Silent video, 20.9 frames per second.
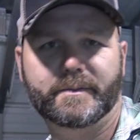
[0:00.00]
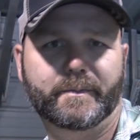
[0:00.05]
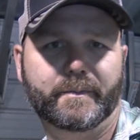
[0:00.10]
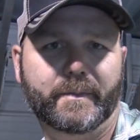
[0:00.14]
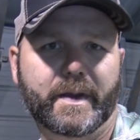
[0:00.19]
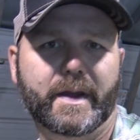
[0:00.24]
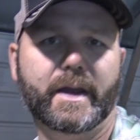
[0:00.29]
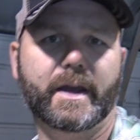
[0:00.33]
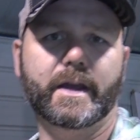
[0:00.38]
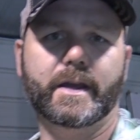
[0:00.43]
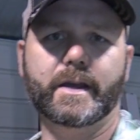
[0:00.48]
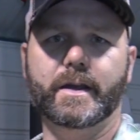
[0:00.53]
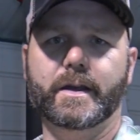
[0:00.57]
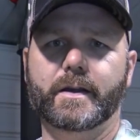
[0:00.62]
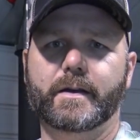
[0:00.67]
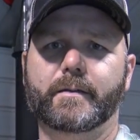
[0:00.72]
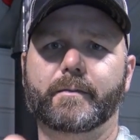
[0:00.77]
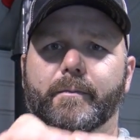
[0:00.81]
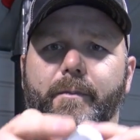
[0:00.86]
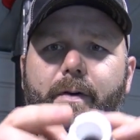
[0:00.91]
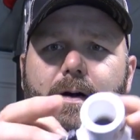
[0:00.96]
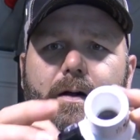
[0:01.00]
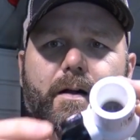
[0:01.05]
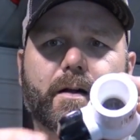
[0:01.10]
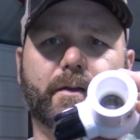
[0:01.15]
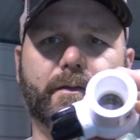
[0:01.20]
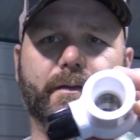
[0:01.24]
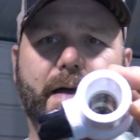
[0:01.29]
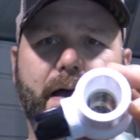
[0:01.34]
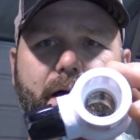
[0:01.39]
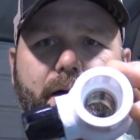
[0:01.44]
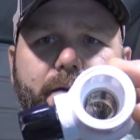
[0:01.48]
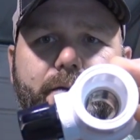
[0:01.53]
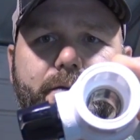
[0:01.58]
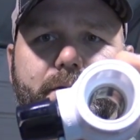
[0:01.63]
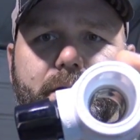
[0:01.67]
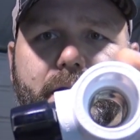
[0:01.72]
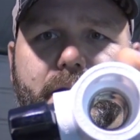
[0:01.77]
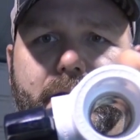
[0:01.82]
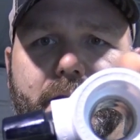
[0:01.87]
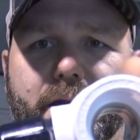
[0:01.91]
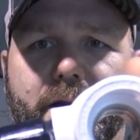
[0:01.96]
big ball valves
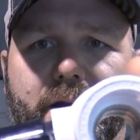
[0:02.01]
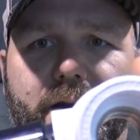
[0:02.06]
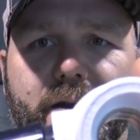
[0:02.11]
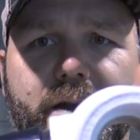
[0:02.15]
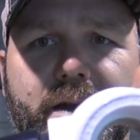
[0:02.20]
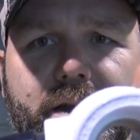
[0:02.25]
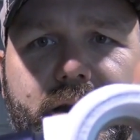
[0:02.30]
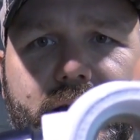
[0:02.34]
right here.